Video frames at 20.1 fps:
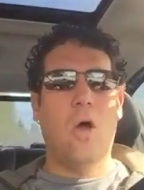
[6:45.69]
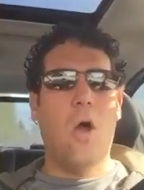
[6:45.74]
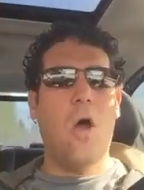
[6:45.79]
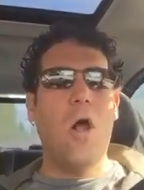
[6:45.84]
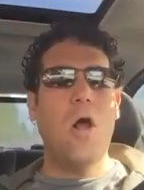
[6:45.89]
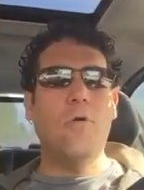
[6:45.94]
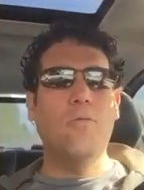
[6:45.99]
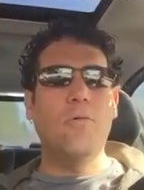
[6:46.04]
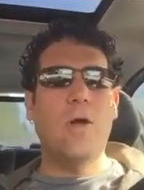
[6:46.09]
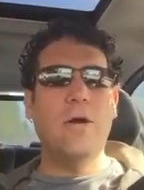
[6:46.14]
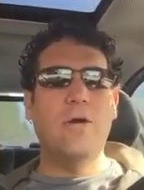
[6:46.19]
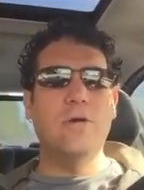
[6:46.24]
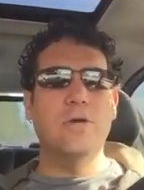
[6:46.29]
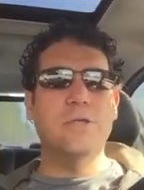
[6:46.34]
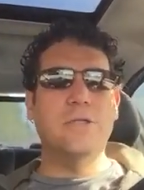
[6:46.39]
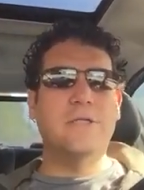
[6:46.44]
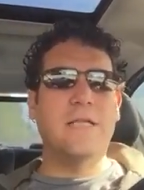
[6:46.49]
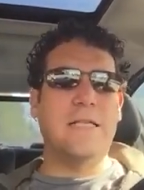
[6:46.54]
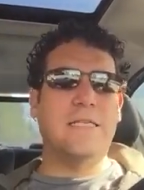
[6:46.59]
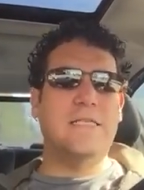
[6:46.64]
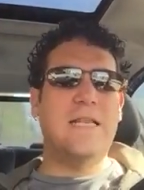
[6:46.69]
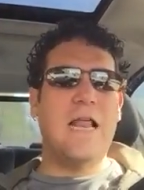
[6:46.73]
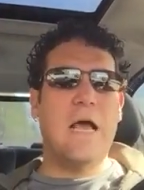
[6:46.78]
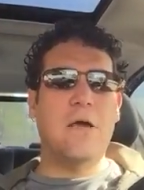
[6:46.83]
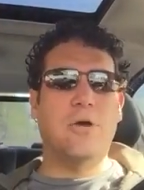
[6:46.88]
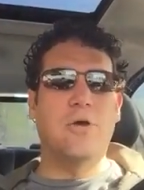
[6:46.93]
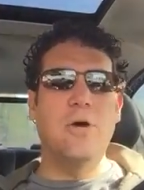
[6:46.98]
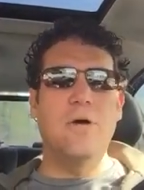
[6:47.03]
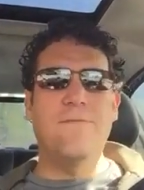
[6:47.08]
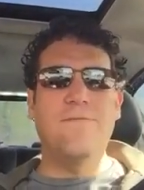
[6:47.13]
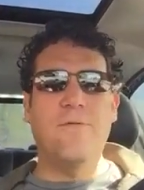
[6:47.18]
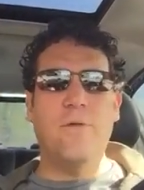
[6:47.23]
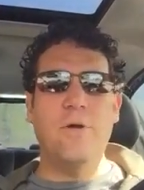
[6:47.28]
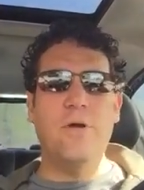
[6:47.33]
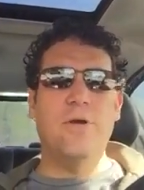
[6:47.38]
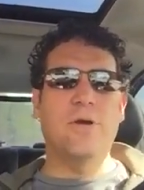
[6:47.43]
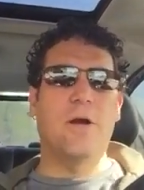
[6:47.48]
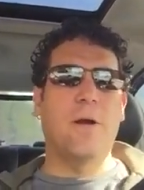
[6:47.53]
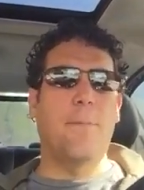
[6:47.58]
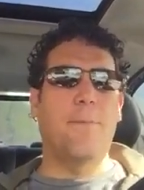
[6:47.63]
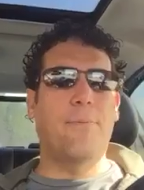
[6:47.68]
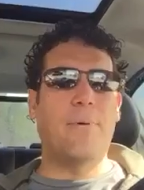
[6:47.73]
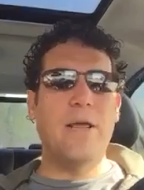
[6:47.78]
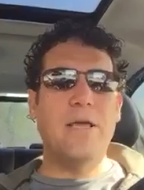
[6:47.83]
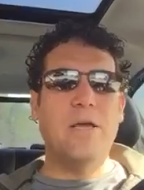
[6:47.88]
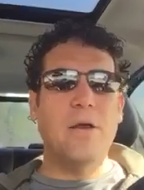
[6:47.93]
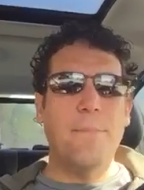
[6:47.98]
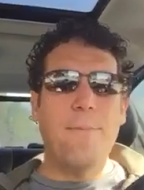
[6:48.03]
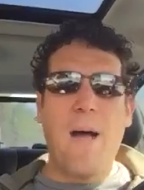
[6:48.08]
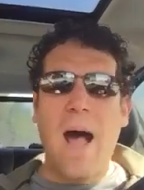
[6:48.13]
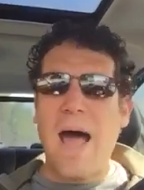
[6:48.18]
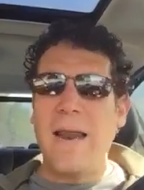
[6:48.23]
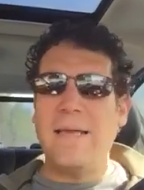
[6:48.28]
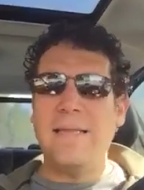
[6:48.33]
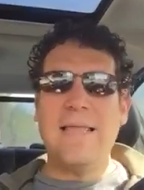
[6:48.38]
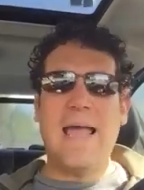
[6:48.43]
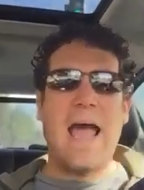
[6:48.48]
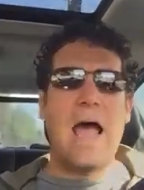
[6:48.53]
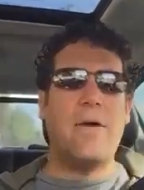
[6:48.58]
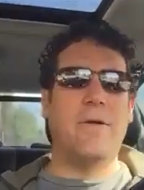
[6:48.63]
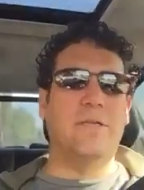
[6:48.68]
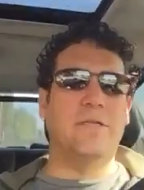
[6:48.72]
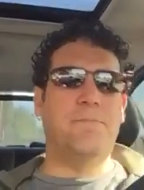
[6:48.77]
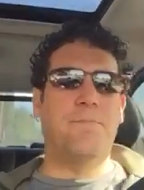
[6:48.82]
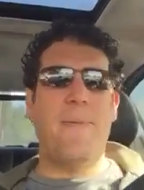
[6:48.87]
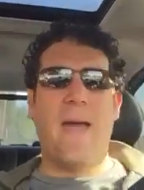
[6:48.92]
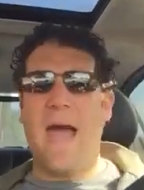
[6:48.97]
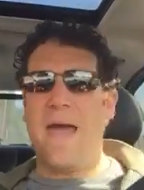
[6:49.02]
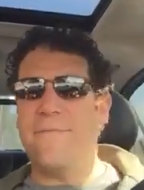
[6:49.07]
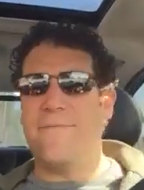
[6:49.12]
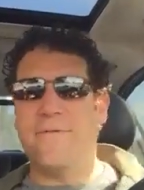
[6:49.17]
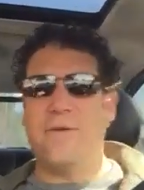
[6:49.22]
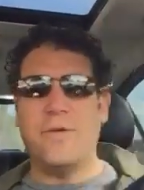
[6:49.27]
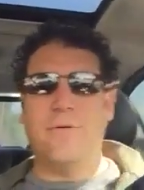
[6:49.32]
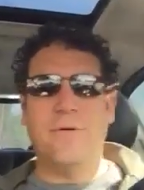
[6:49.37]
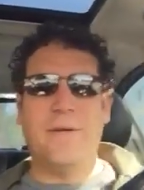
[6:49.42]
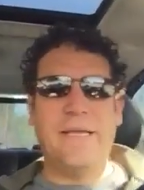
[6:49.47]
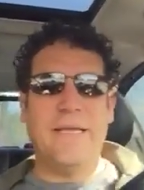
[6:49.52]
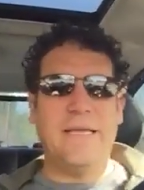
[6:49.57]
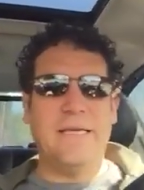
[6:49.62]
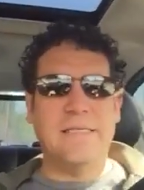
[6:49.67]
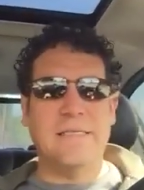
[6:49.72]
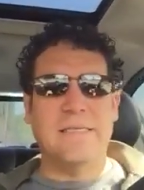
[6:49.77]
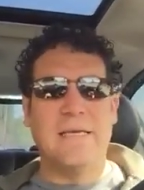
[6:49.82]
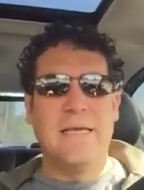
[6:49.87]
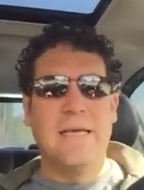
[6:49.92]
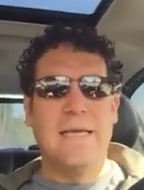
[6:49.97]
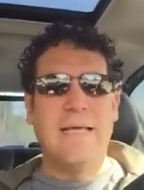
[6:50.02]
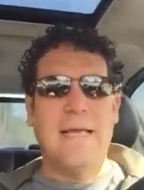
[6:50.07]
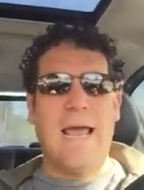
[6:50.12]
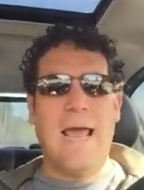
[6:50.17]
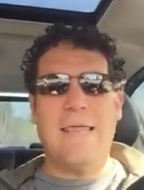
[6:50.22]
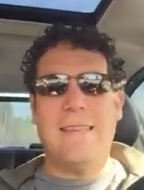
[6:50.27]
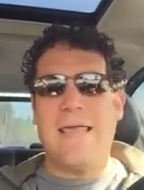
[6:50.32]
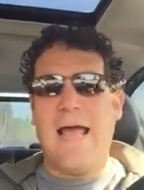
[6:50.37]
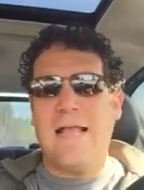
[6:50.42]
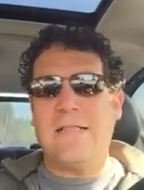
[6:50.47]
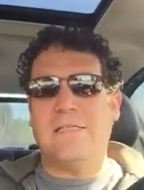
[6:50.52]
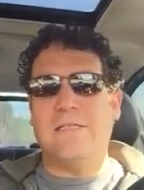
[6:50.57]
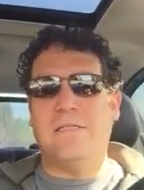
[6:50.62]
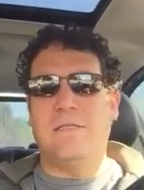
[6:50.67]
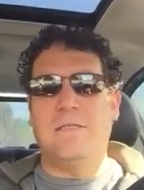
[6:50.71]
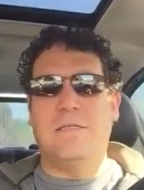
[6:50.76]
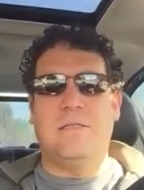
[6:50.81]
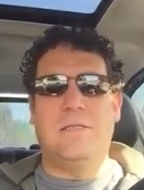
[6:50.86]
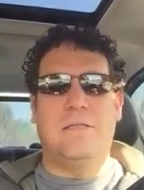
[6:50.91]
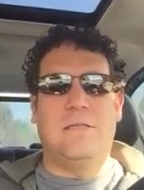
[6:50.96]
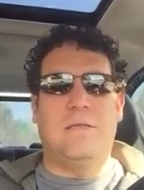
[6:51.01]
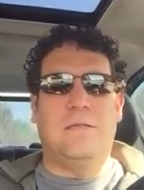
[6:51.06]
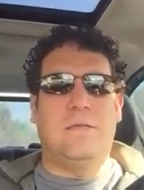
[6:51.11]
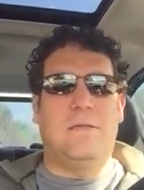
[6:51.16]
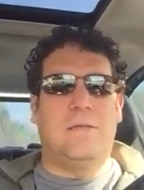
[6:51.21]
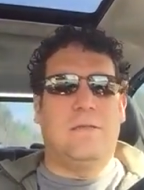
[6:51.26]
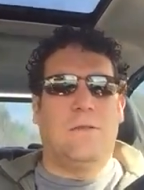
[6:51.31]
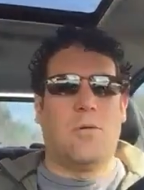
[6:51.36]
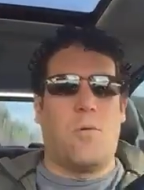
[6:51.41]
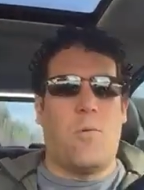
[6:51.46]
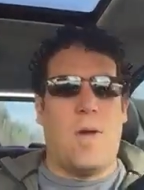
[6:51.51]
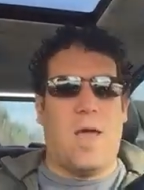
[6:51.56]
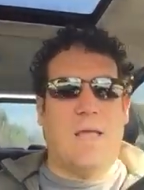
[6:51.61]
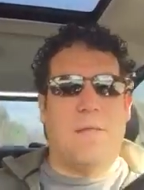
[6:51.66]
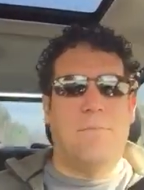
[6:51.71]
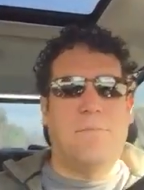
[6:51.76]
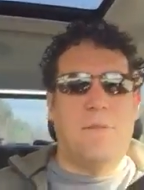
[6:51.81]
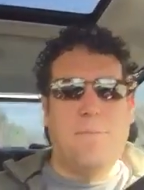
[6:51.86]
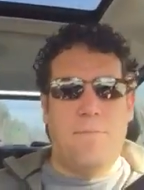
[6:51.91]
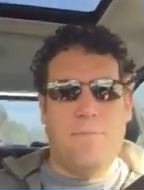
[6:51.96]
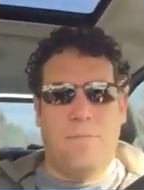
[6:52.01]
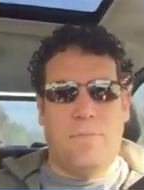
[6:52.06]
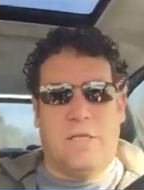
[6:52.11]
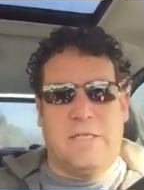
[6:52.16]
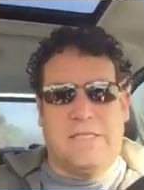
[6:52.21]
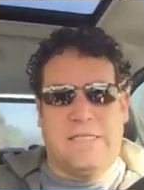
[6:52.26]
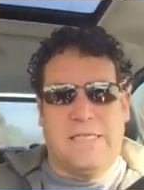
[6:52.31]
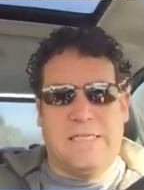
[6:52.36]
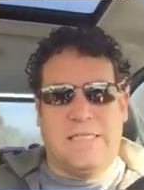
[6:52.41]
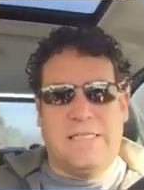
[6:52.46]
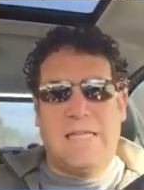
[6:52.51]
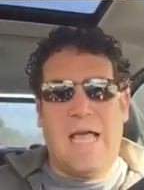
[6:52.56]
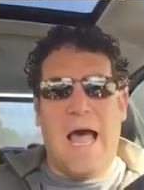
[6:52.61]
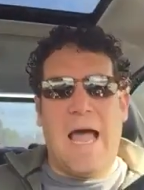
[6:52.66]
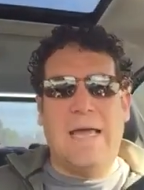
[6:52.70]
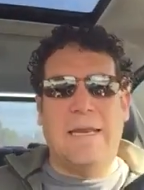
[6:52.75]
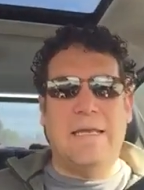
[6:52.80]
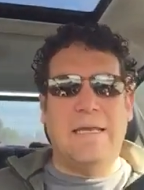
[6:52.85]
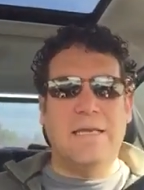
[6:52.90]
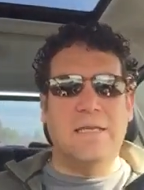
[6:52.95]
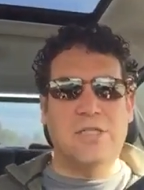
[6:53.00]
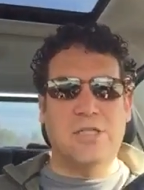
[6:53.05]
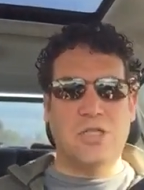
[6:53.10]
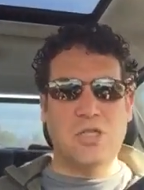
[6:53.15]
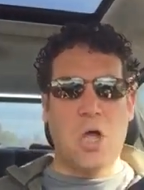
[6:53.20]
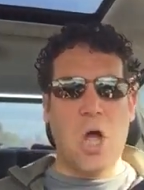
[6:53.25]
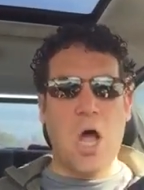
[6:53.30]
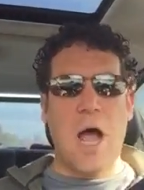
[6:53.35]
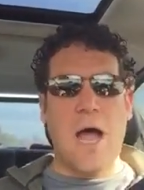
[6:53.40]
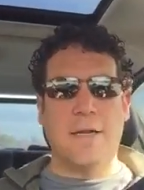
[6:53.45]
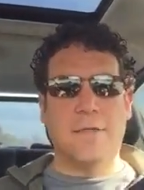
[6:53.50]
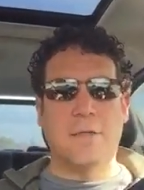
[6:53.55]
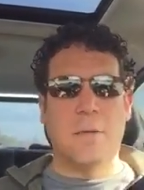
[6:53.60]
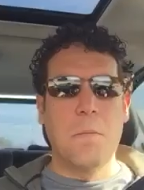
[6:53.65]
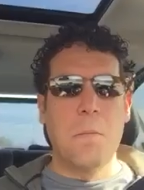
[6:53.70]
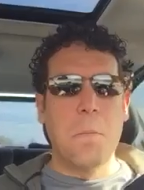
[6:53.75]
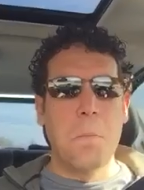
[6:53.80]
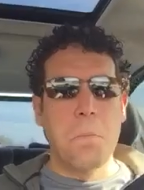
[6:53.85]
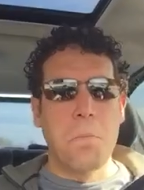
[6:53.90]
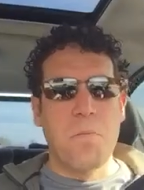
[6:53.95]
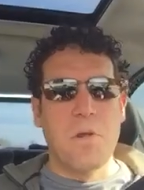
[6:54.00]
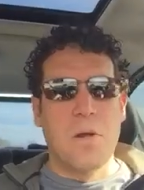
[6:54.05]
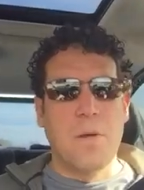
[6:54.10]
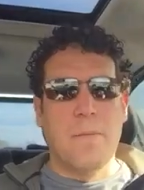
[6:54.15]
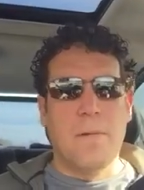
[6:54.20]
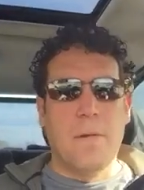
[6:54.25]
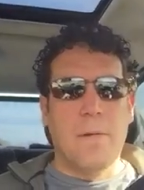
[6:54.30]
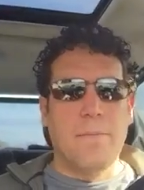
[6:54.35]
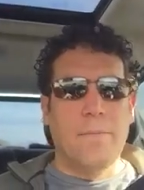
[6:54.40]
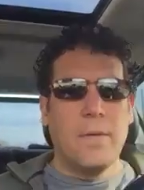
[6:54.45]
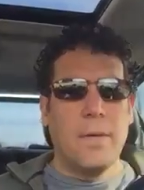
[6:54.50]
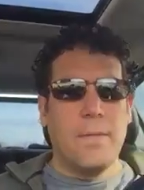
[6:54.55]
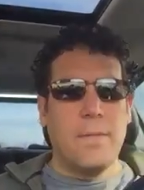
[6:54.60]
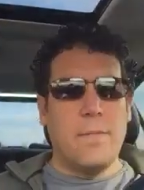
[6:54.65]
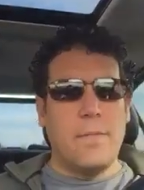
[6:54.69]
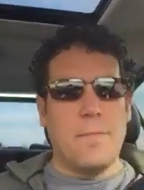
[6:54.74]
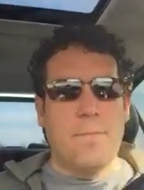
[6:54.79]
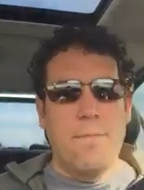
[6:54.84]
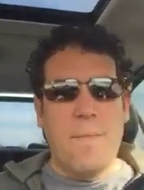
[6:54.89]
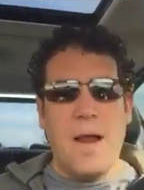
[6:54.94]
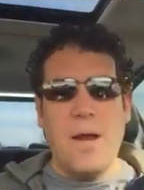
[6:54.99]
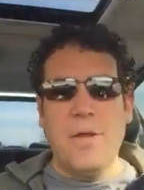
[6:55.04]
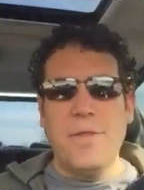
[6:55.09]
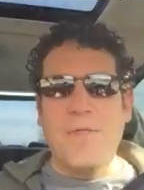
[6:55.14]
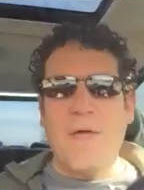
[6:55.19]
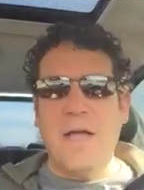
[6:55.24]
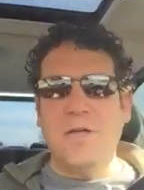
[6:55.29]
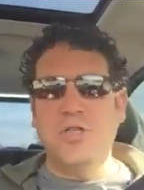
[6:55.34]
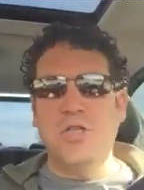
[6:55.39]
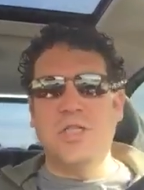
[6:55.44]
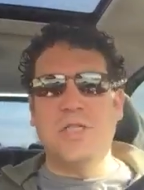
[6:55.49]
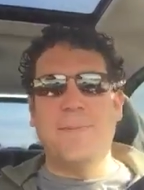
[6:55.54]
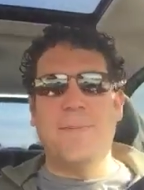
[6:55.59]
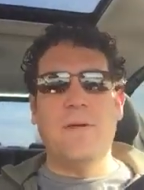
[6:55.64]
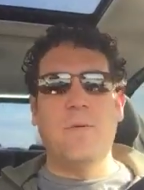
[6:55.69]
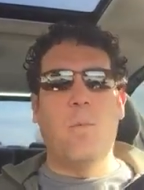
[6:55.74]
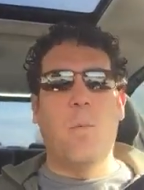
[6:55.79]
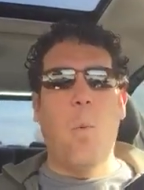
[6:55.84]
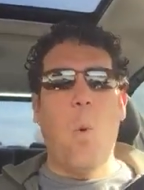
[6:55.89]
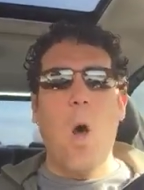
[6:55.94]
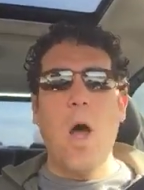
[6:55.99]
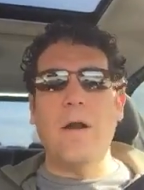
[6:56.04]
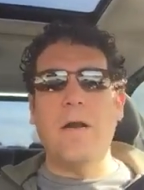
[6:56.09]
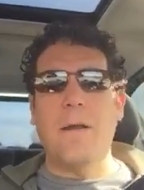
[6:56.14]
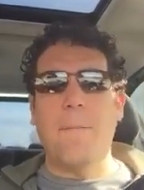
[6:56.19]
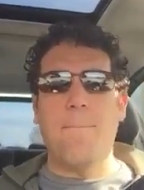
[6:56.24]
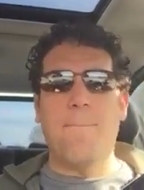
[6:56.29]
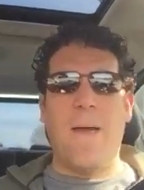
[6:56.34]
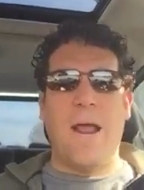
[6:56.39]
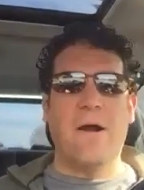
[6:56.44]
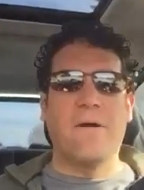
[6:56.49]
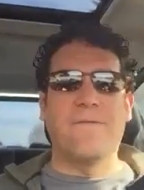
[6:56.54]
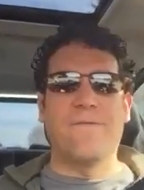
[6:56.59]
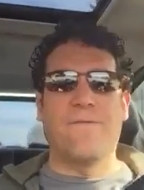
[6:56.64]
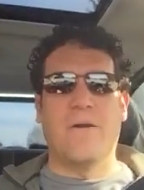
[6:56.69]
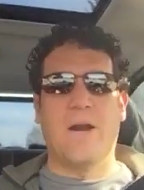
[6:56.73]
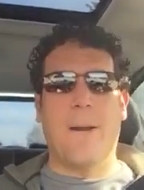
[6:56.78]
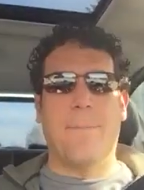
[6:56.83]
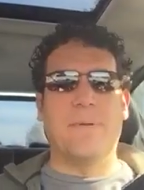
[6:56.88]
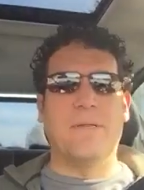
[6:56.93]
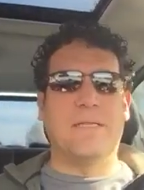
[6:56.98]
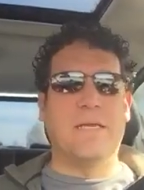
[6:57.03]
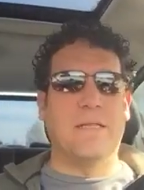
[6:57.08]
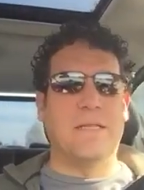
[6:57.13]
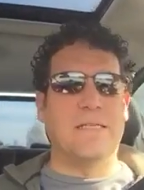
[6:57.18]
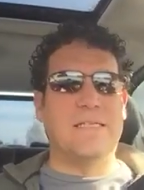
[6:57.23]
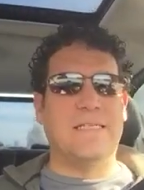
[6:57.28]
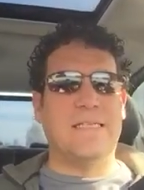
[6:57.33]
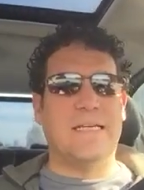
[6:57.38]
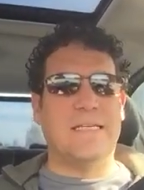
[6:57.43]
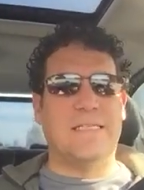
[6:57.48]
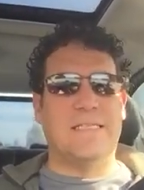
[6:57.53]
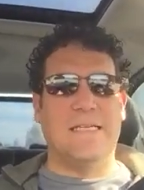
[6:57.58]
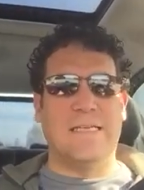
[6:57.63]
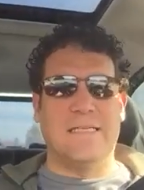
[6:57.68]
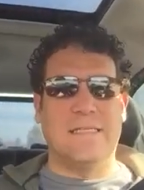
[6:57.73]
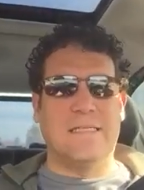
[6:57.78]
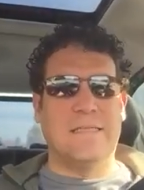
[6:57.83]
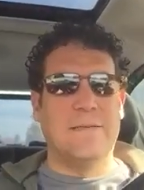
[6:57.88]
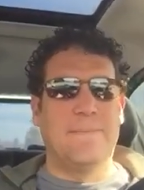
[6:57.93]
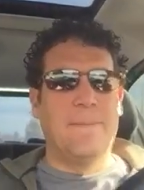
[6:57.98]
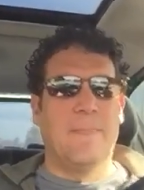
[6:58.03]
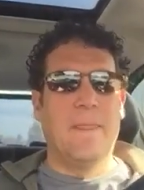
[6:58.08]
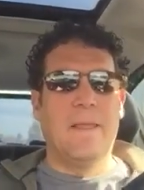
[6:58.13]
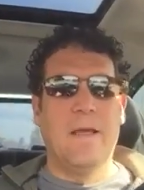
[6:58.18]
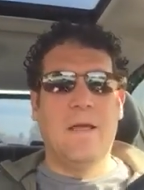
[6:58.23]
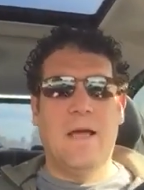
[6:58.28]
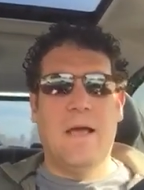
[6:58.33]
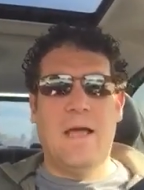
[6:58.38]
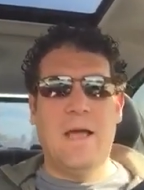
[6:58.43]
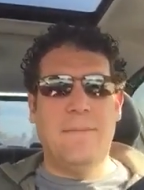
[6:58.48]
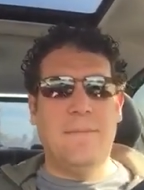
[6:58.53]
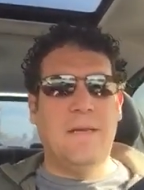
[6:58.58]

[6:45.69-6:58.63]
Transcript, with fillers: All runners, that's not good for you. You're going to break your body down. It's bad for your knees, and that's the way the society is taught marathons used to be one barefoot up until the 60s.